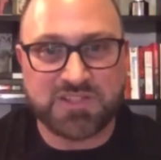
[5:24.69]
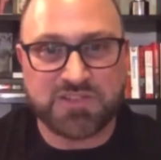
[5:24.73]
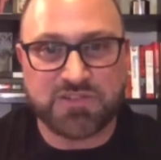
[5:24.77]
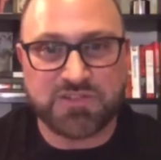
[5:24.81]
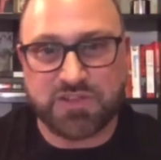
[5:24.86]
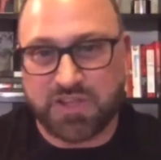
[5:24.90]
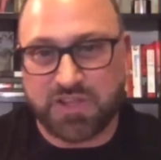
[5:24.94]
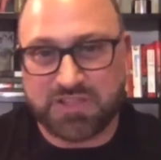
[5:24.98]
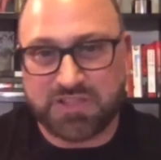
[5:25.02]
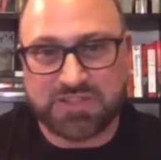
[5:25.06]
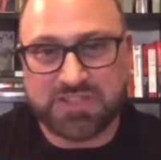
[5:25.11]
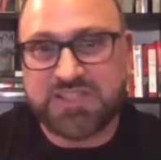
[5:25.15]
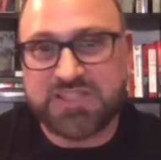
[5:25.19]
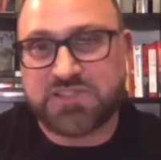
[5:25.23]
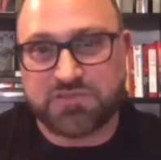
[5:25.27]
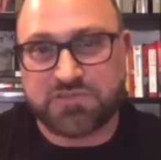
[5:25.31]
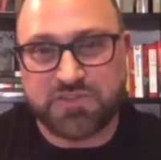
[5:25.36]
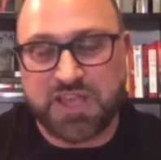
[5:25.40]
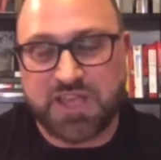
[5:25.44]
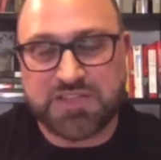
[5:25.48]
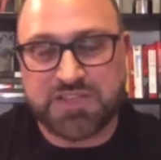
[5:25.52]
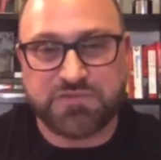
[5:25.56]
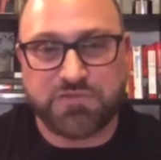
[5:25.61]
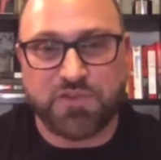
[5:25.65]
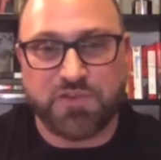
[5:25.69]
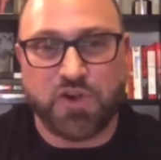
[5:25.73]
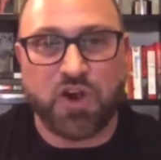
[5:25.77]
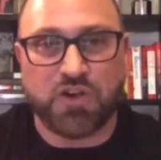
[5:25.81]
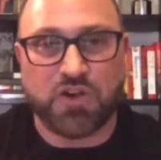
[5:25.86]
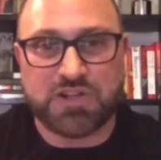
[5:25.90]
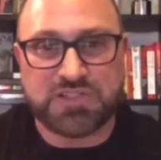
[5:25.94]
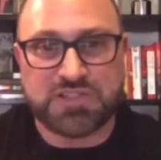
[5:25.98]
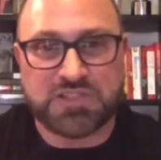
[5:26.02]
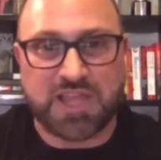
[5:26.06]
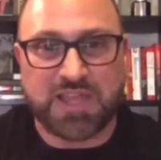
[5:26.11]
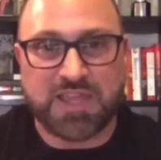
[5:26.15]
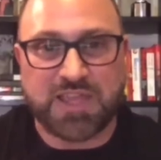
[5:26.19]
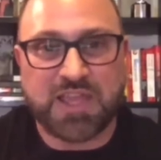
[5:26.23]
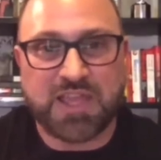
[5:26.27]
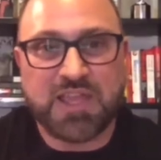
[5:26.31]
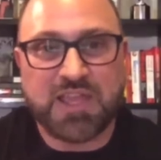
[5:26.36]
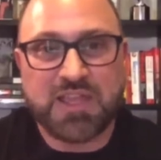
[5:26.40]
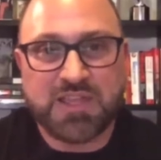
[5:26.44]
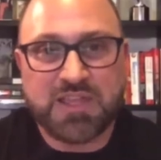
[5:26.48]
at least as far as, like,